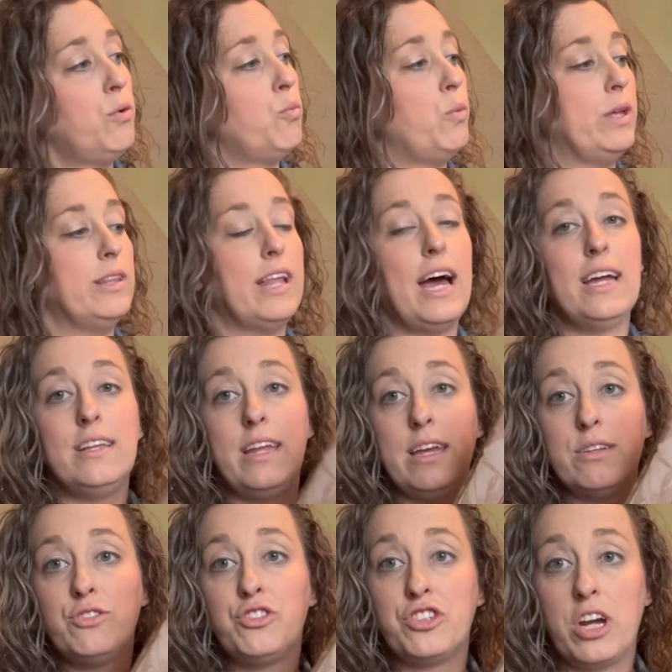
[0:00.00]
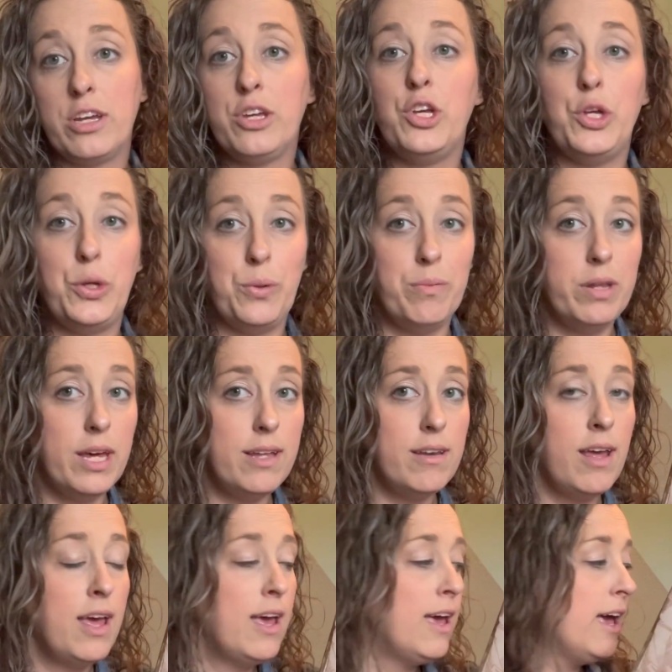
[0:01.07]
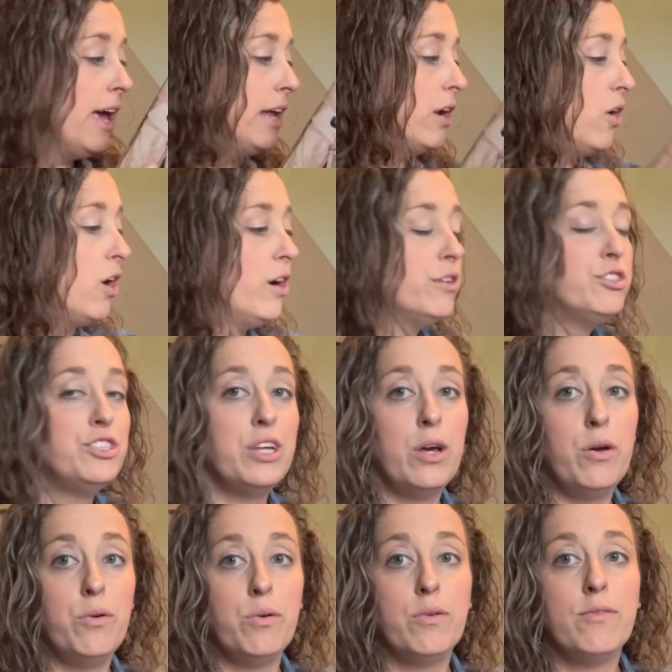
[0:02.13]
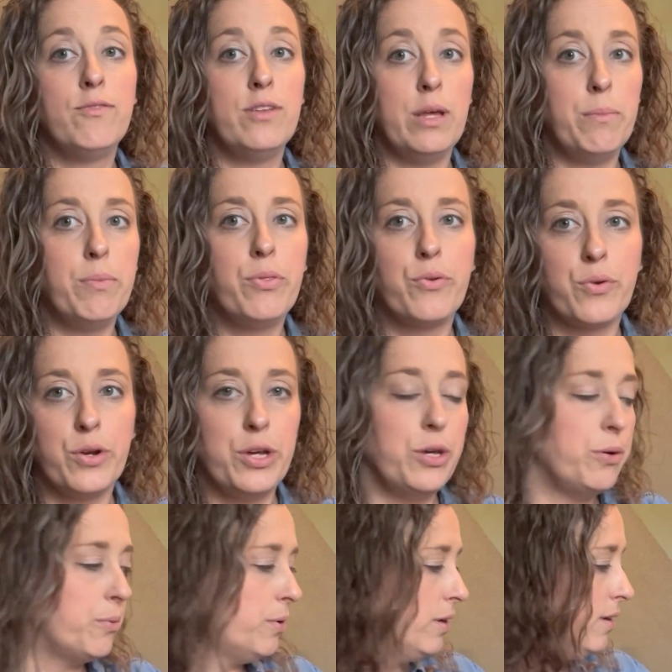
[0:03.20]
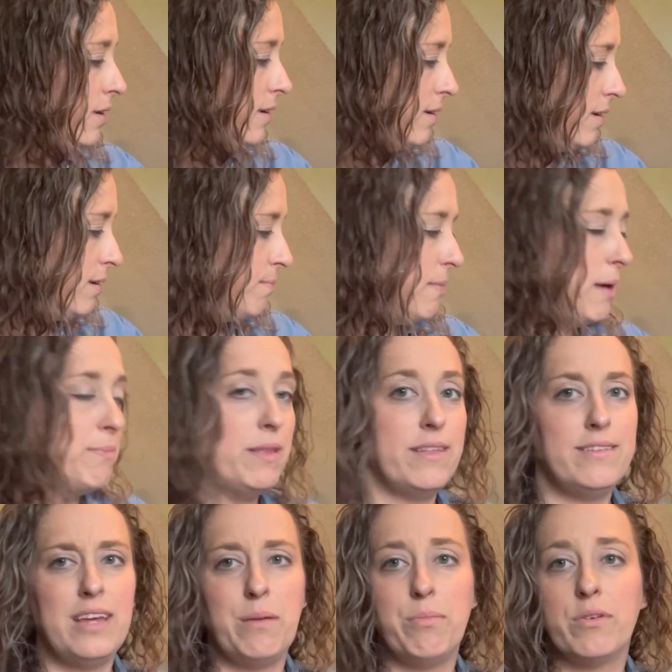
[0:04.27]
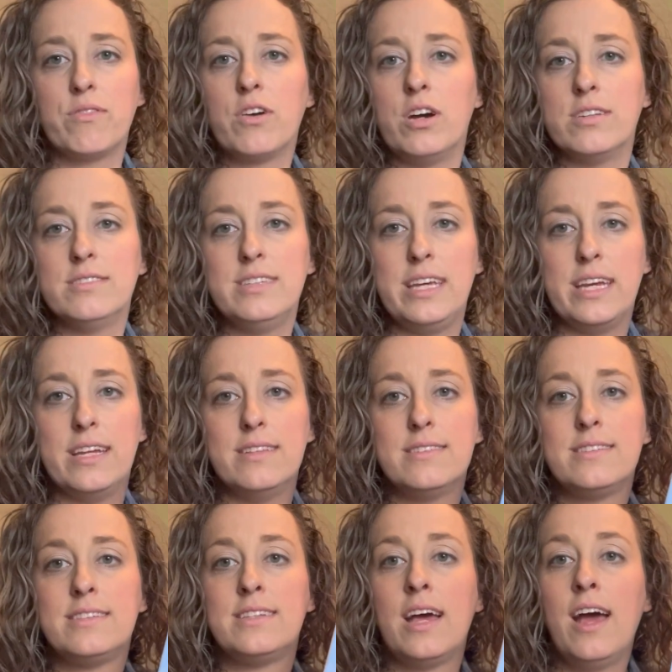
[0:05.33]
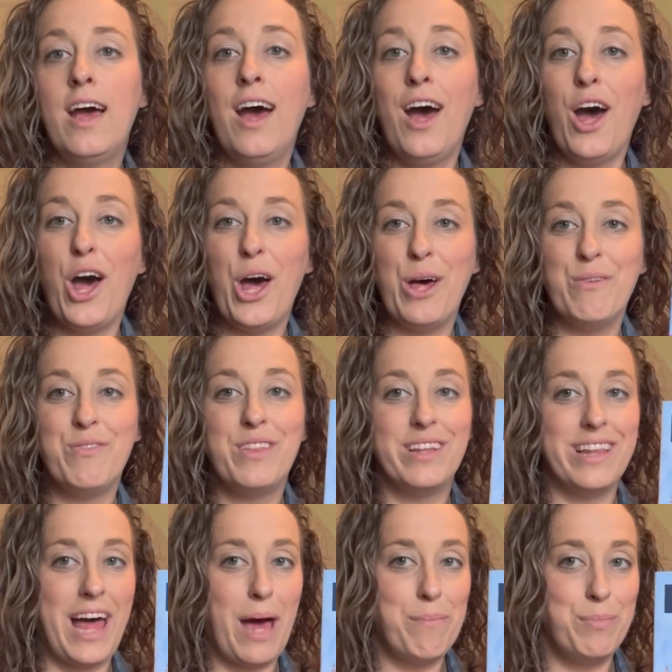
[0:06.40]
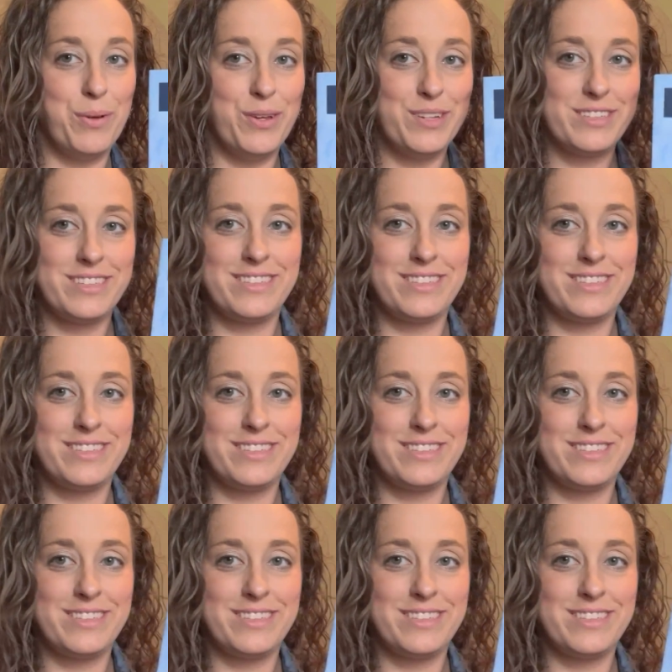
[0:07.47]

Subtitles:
When Lightning Struck unit, and I'll also flip through maybe the table of contents of the lap books.